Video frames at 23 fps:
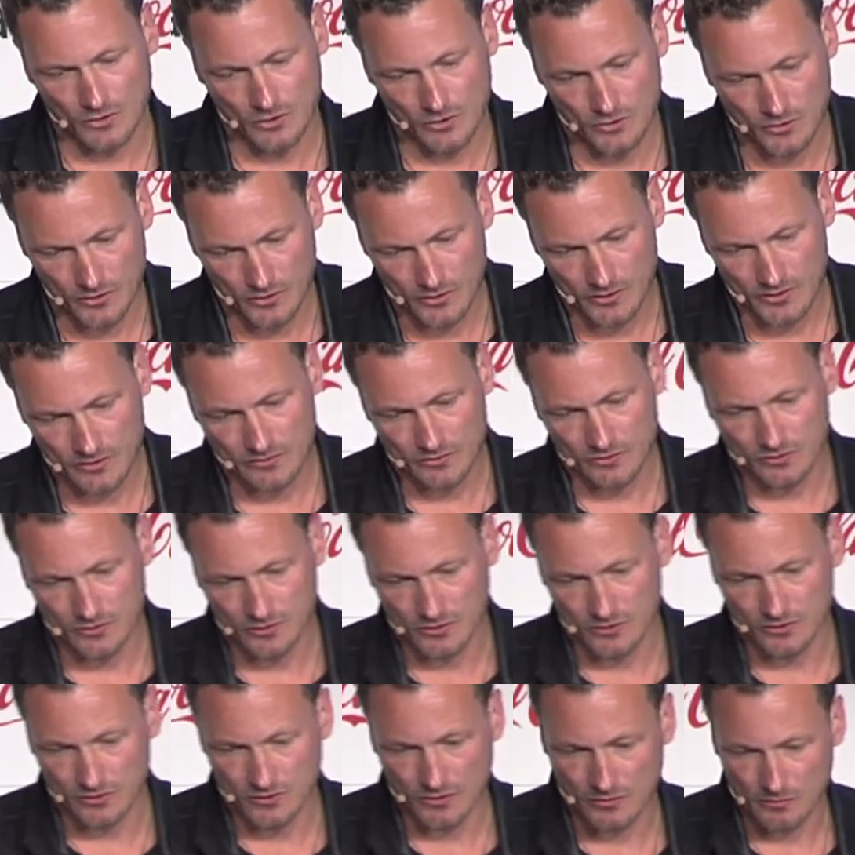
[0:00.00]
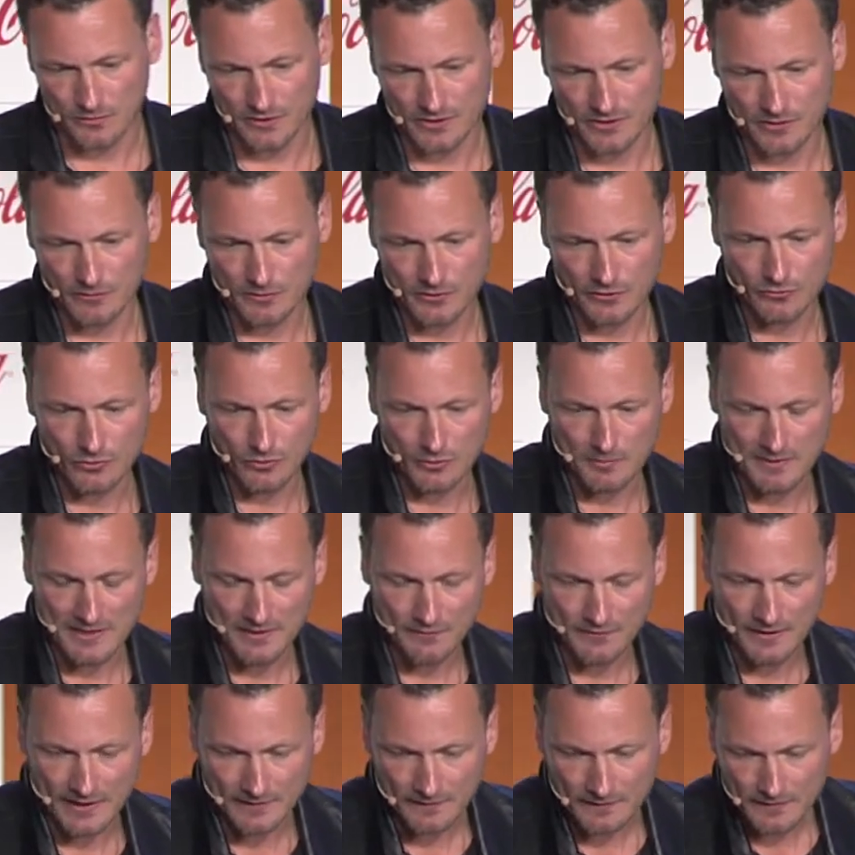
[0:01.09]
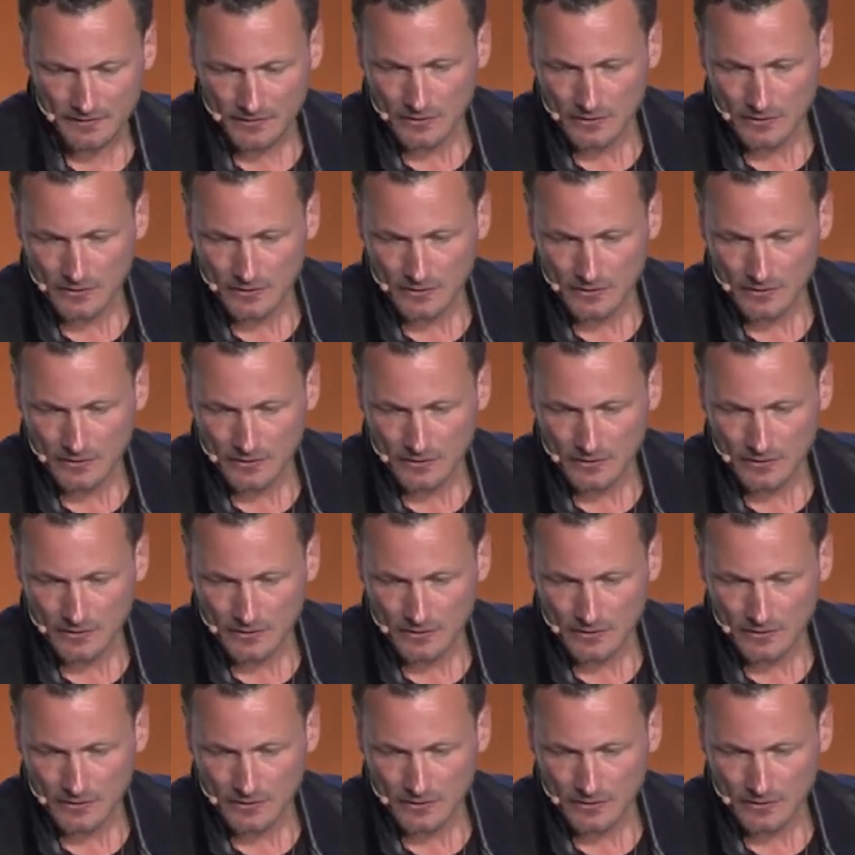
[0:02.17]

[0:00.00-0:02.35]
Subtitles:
Good. We don't want to talk about that.